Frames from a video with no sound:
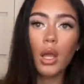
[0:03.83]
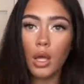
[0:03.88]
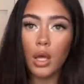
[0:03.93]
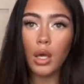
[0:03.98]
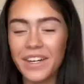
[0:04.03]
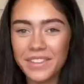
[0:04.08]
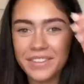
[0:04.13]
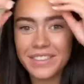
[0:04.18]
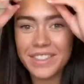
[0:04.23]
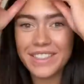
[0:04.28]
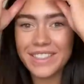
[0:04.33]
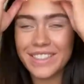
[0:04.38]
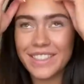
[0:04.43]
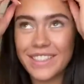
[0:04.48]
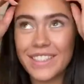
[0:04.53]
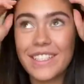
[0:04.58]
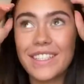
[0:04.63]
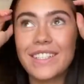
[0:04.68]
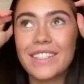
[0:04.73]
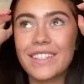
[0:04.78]
Oh my
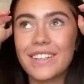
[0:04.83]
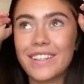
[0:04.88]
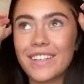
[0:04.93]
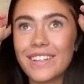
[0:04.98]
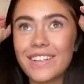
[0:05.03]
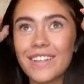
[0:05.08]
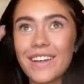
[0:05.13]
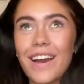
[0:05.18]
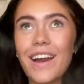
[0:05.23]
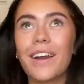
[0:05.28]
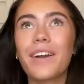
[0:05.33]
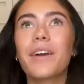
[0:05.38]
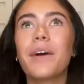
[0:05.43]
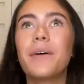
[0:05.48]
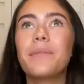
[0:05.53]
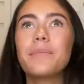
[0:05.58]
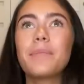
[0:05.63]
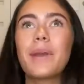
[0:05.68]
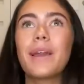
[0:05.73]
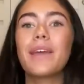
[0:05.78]
god, I
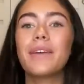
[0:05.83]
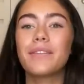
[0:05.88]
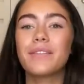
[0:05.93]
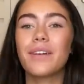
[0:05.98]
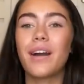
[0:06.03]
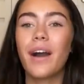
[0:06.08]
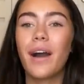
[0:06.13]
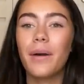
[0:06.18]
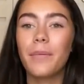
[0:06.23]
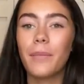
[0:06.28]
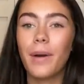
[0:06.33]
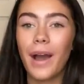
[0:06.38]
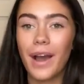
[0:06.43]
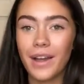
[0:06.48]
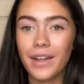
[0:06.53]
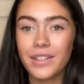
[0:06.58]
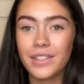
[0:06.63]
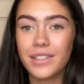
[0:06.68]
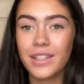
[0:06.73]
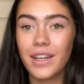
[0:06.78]
can't believe I'm
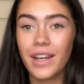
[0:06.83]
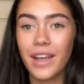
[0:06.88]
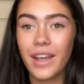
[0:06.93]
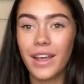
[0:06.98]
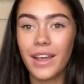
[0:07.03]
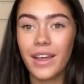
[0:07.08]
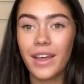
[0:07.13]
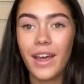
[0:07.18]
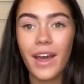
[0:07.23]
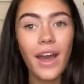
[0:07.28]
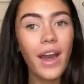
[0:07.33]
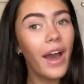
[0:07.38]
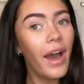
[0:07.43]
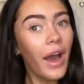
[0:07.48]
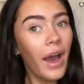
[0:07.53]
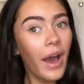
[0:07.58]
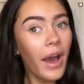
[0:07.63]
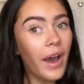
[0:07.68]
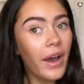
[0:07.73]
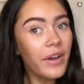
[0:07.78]
actually
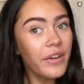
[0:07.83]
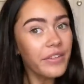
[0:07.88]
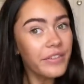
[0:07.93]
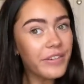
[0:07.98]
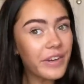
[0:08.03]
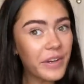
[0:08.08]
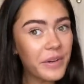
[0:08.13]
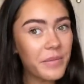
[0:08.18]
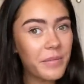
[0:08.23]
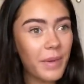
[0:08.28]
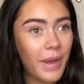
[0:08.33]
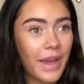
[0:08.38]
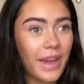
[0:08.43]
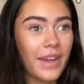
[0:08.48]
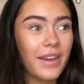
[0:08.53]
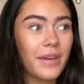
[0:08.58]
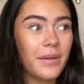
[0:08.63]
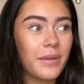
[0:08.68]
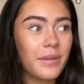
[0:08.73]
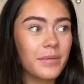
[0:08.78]

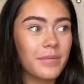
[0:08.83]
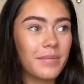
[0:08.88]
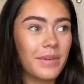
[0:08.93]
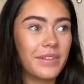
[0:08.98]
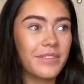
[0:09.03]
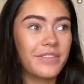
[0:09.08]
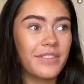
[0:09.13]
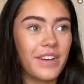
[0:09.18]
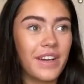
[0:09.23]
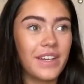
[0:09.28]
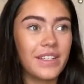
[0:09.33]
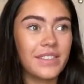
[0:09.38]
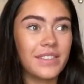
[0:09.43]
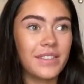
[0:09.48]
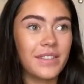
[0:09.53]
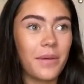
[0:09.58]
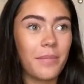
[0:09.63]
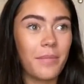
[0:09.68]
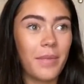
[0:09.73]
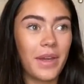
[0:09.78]
filming my
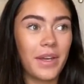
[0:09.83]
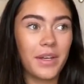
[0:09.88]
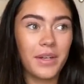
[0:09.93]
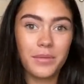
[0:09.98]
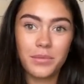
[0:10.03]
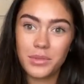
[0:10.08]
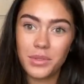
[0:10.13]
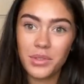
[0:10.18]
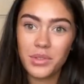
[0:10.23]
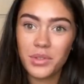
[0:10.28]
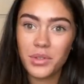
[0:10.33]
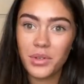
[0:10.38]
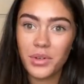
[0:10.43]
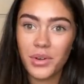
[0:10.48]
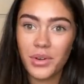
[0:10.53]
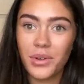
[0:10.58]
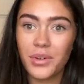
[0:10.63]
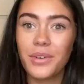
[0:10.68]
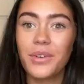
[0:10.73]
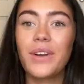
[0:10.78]
first makeup
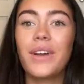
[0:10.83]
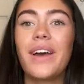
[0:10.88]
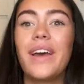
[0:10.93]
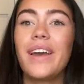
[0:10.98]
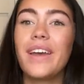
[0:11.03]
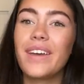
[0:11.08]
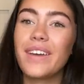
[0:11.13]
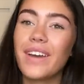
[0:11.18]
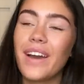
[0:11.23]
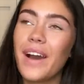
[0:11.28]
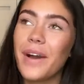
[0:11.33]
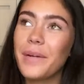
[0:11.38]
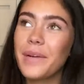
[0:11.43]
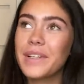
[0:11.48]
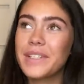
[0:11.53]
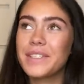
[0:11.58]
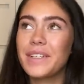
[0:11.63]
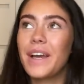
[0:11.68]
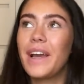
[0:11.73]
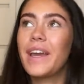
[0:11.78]
tutorial like how
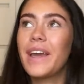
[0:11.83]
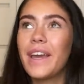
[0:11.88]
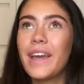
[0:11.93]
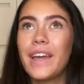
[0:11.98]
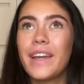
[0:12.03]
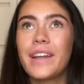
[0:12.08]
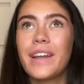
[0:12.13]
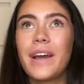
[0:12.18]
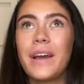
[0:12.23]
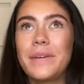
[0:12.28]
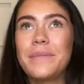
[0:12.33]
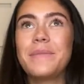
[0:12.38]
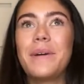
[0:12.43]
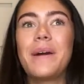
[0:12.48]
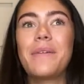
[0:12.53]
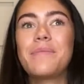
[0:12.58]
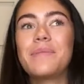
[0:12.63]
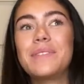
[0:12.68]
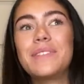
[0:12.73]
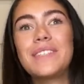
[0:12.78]
exciting um
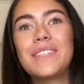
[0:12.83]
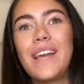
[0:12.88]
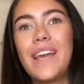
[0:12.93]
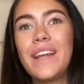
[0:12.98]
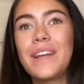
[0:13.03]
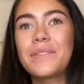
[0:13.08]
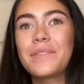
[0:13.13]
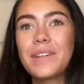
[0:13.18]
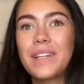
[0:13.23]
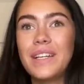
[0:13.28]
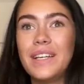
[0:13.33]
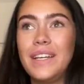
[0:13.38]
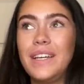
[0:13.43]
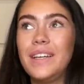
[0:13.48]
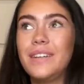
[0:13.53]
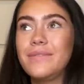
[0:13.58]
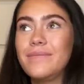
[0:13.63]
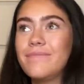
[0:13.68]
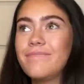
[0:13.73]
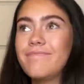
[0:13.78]
i've been saying i'm gonna